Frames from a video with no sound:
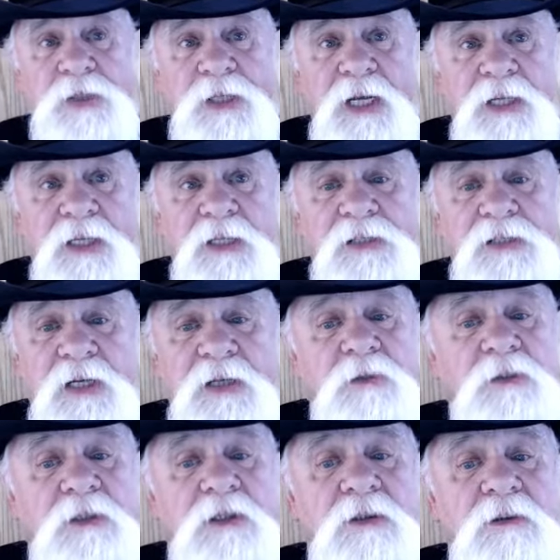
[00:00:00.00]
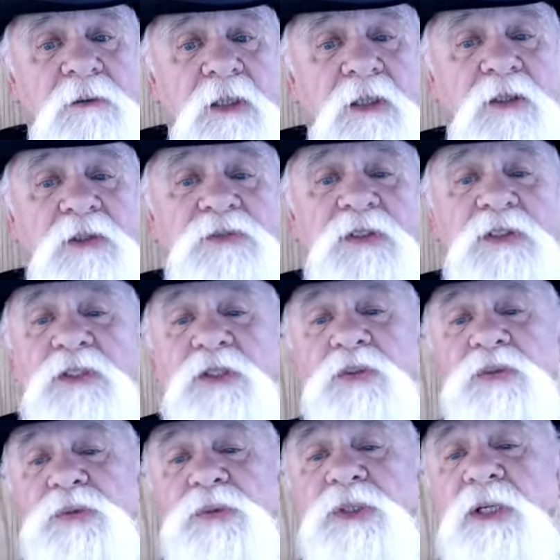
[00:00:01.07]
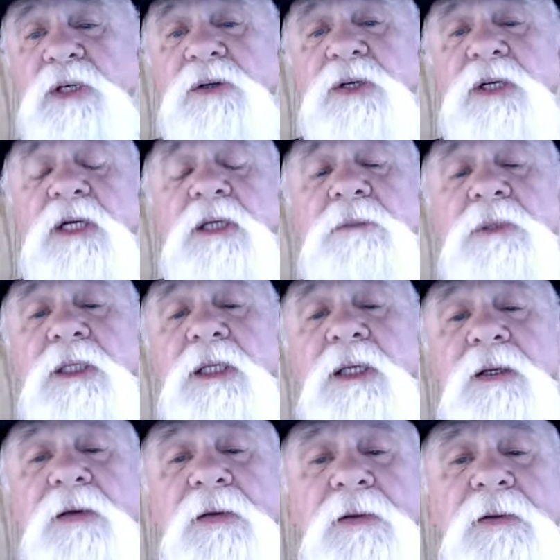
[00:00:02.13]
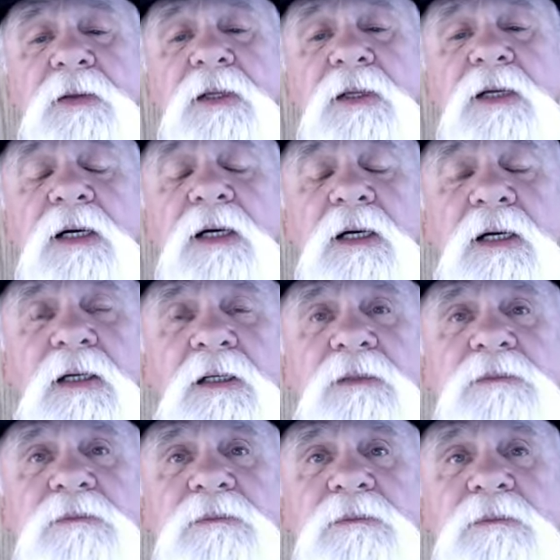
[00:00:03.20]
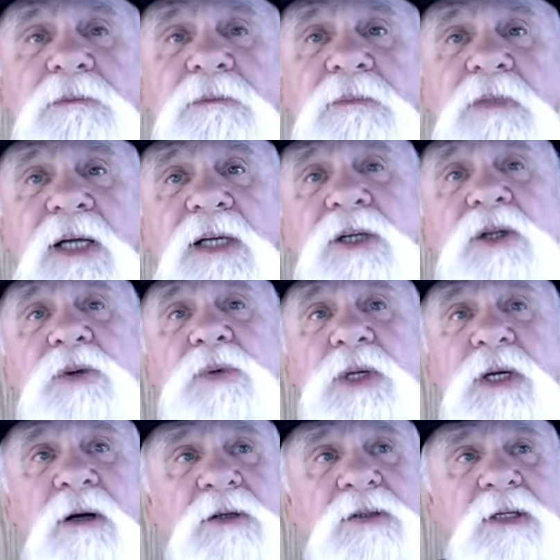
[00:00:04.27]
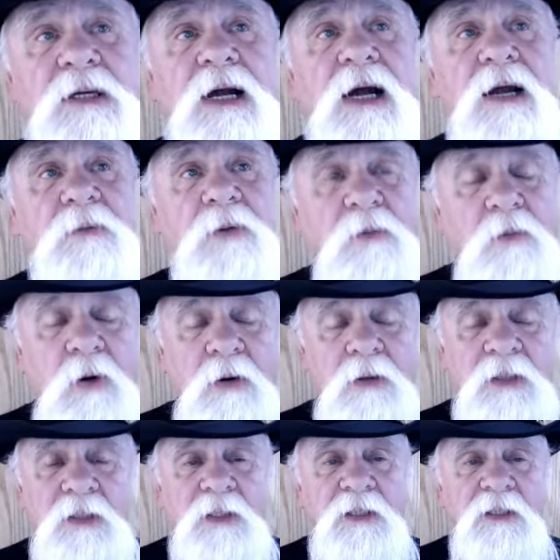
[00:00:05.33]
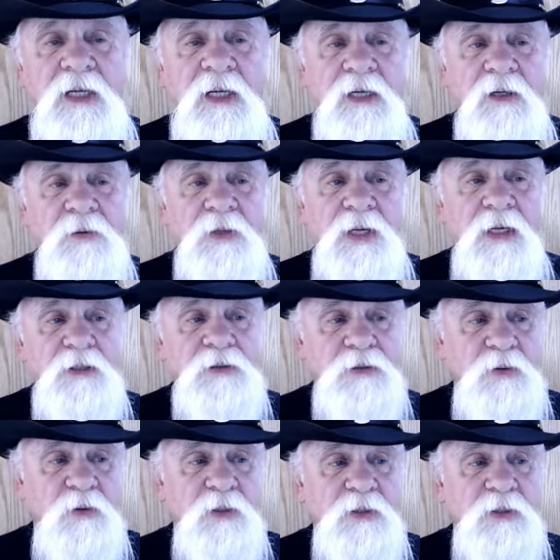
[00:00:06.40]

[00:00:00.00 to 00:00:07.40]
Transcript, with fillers: I guess. I don't know. I don't know if physicals were there or not, but uh, I knew he was there. And I said hi when I walked in. I had to go in the house, do all this